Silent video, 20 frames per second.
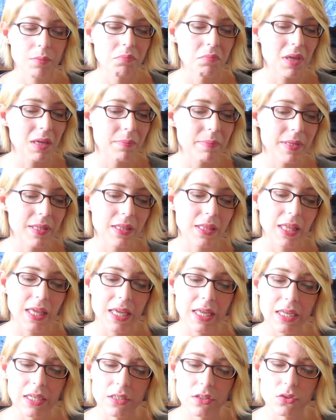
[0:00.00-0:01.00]
may be
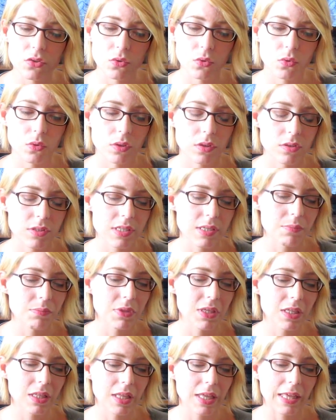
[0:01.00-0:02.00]
late, or
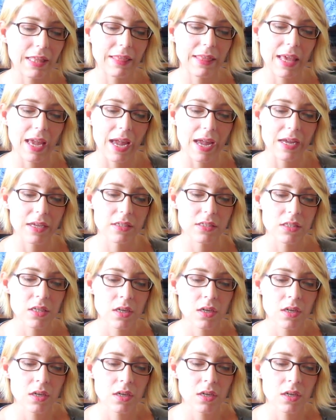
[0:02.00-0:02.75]
something like that.